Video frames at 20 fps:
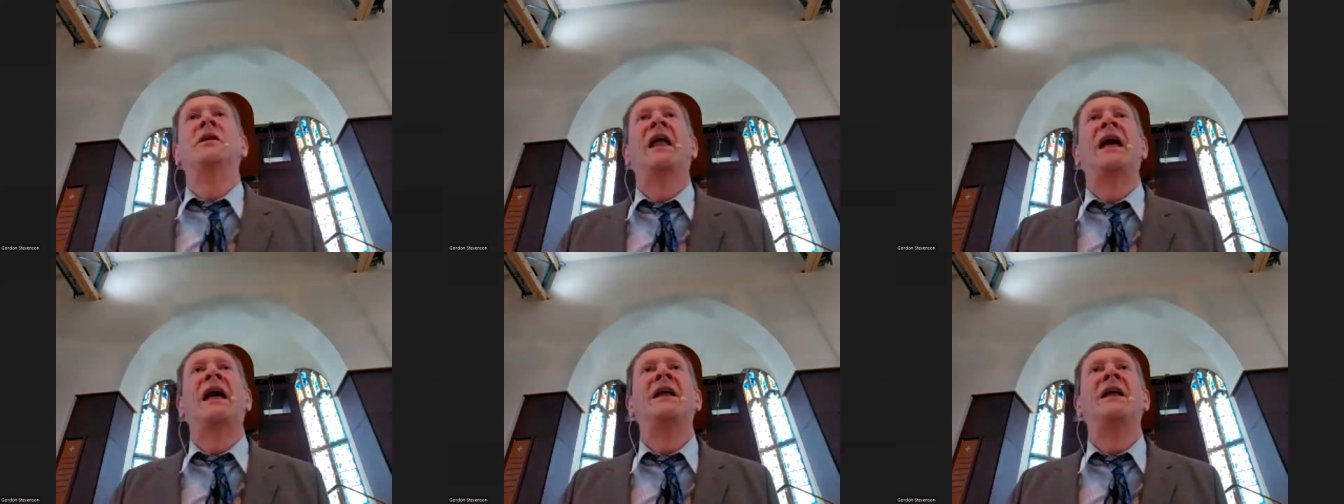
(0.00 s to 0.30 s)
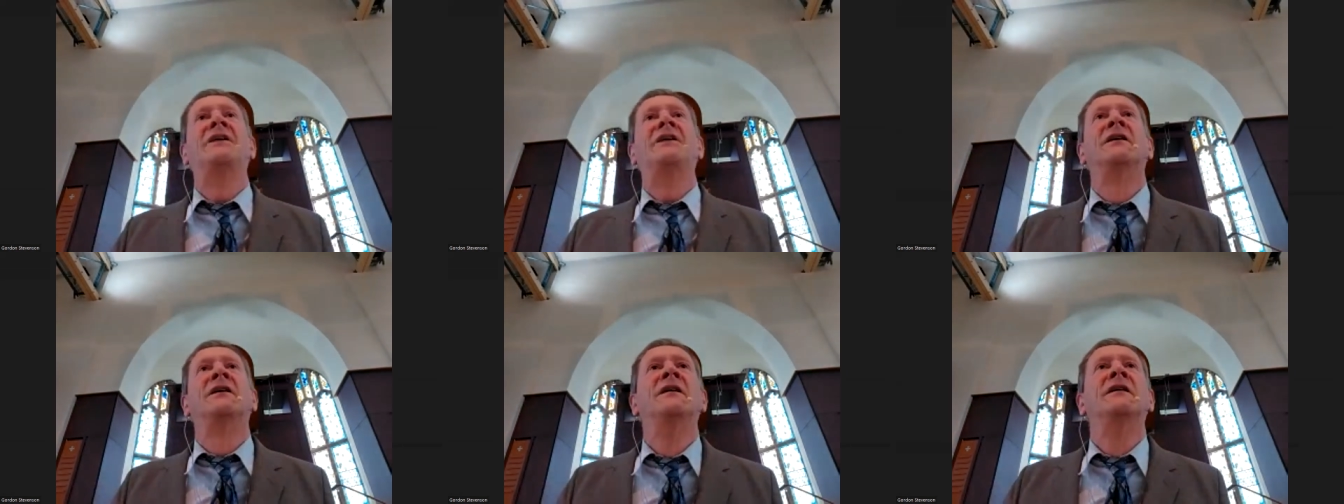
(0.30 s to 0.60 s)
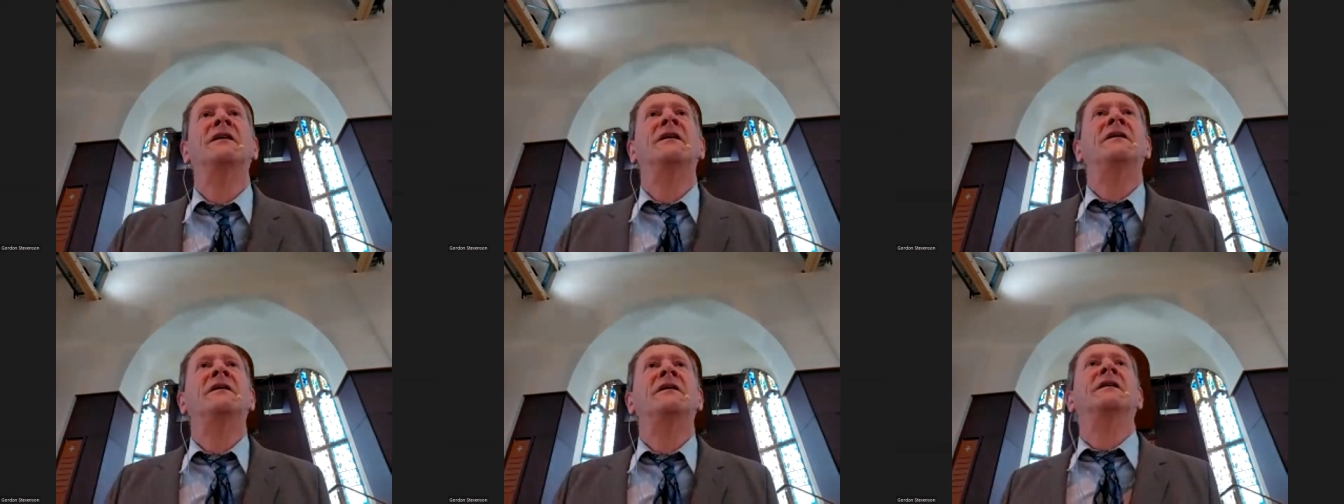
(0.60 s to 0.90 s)
led
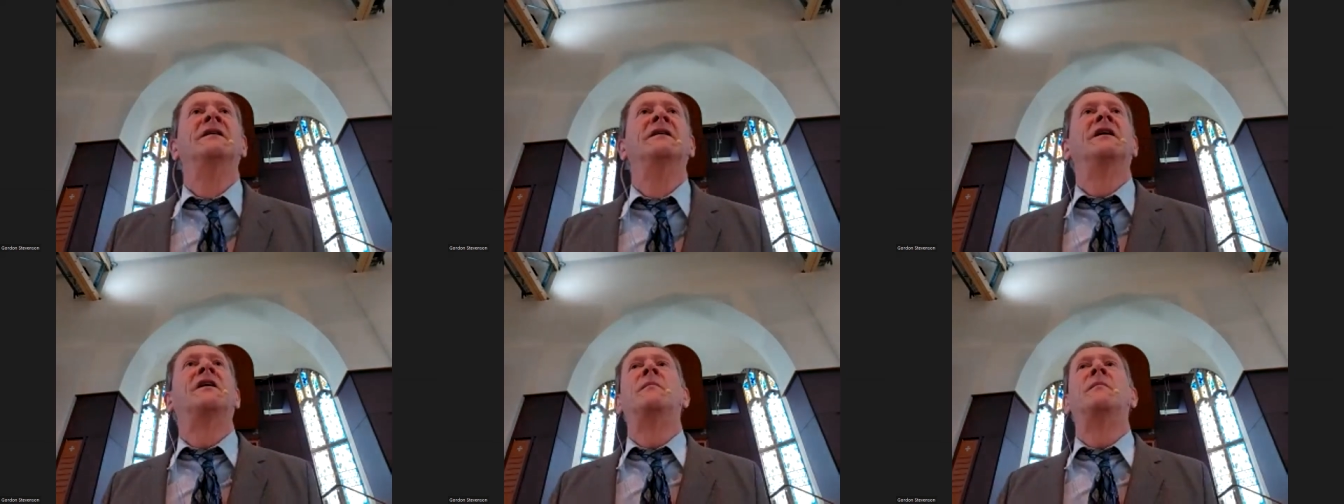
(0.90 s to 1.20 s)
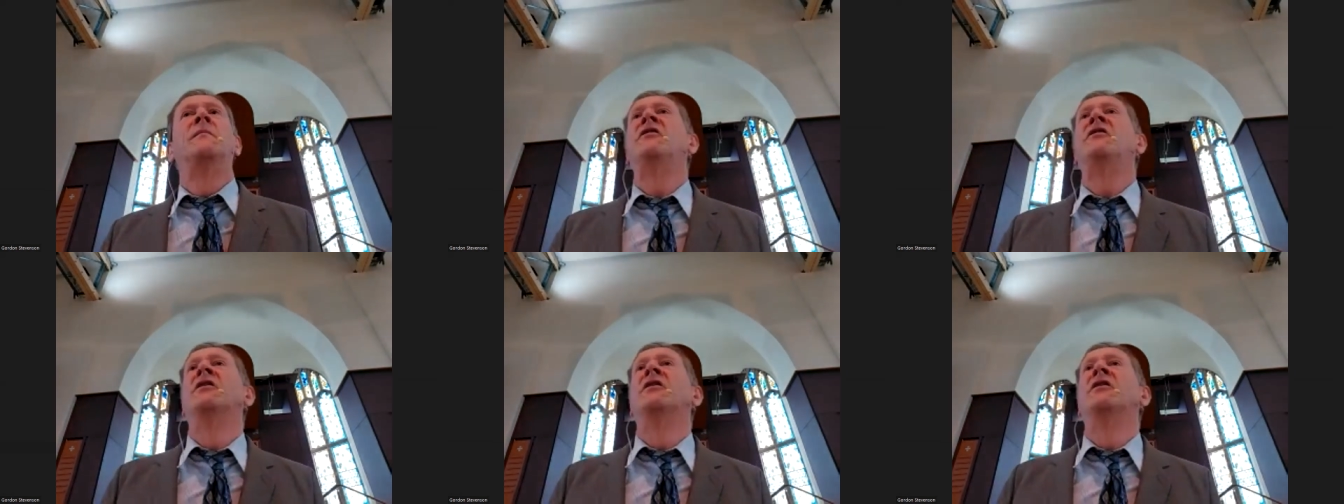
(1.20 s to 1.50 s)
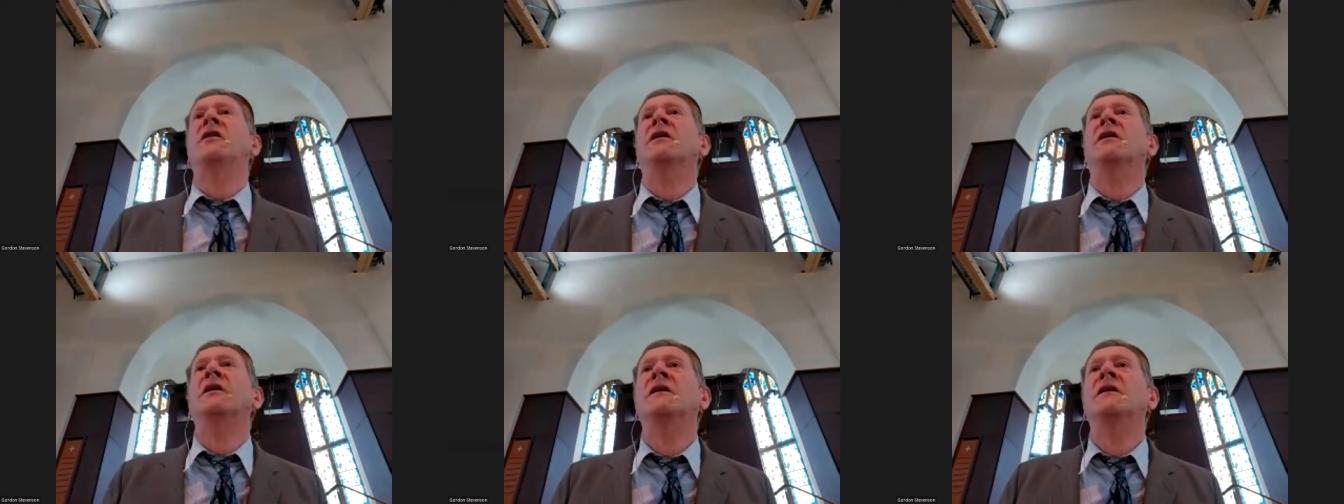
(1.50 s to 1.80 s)

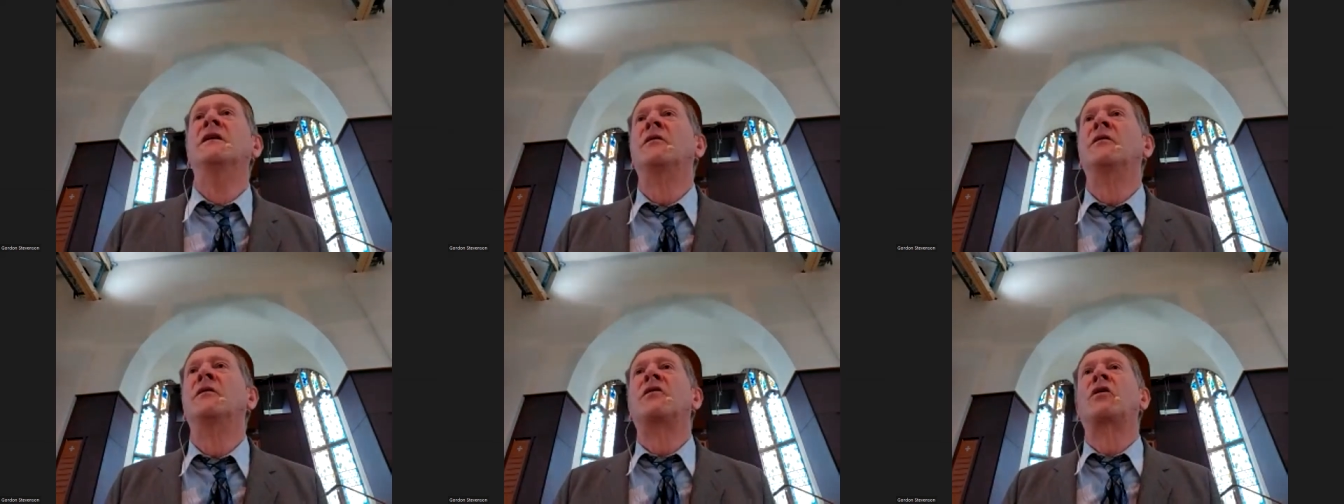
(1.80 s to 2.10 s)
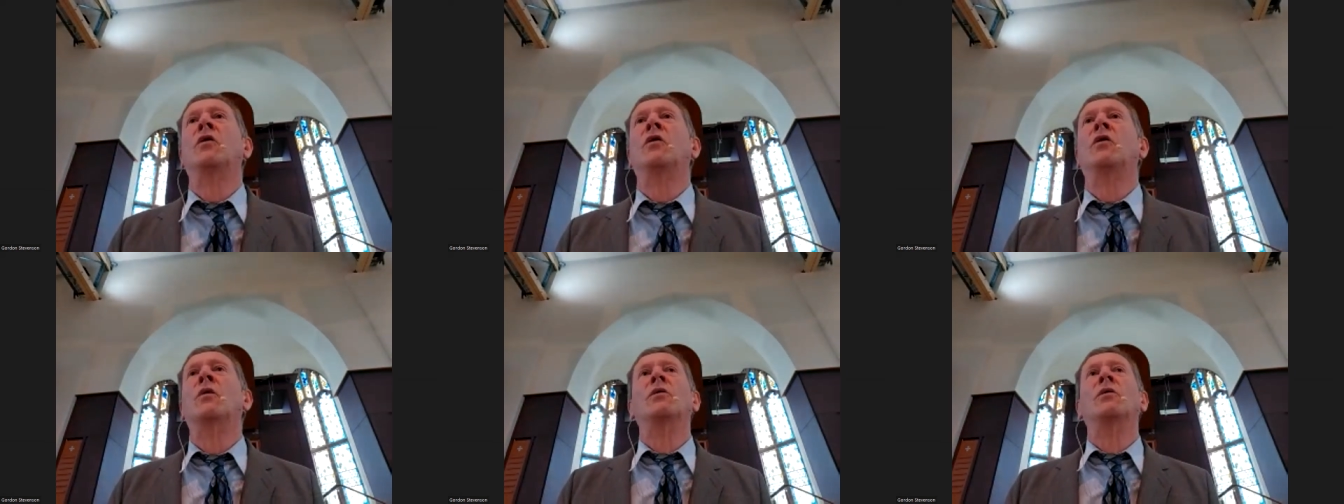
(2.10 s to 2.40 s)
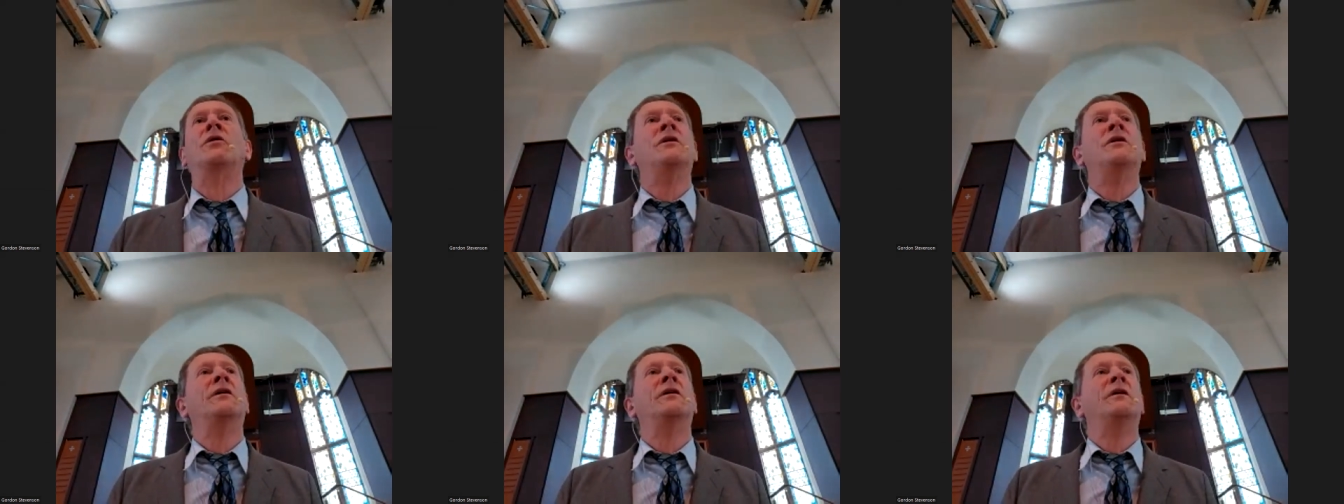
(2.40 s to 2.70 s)
commission was
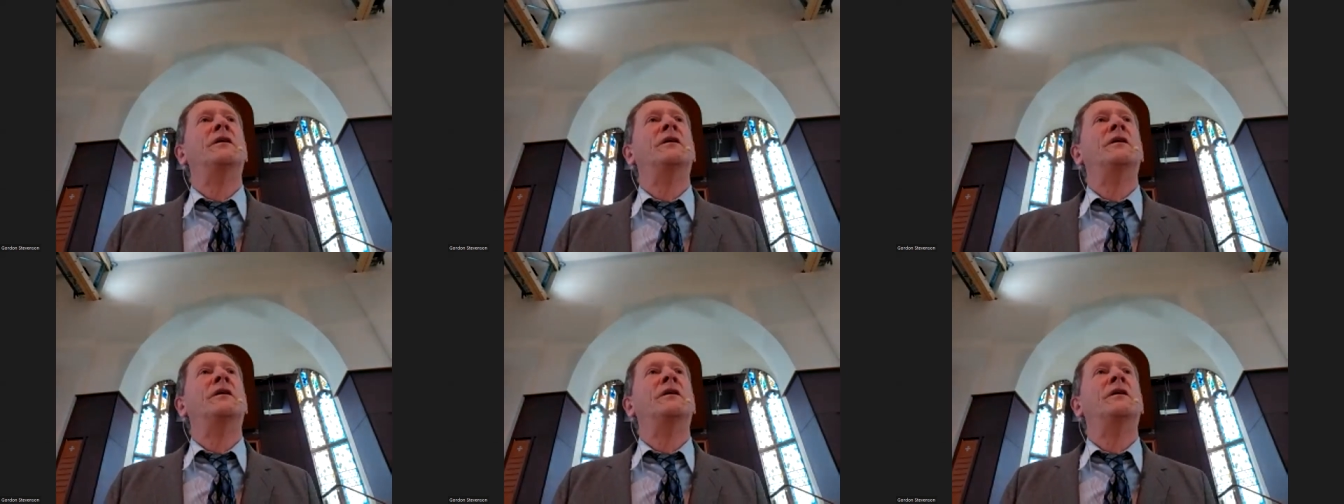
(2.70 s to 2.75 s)
called